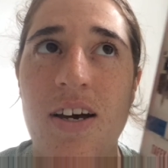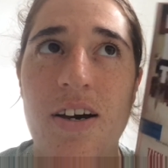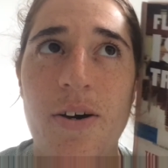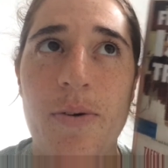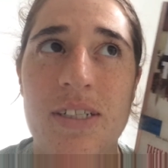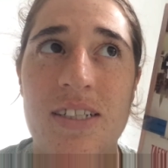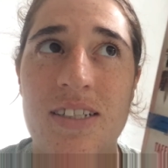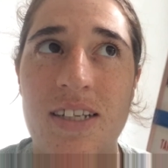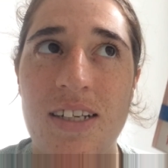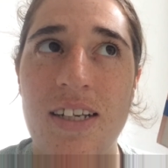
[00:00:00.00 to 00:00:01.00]
as a
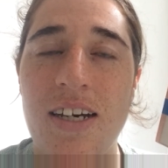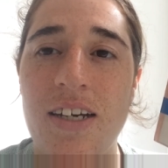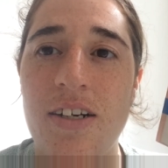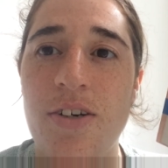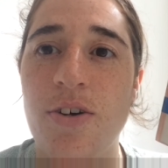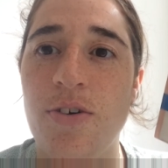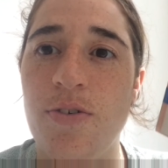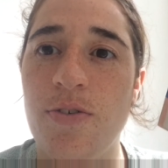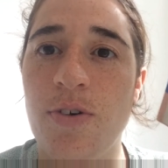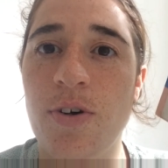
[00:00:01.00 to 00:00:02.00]
satire
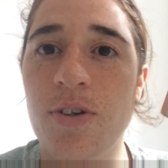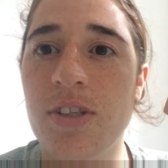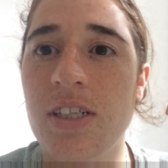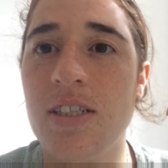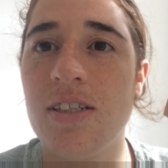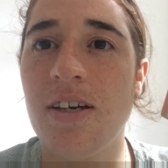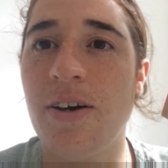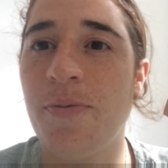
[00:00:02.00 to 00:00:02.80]
of all these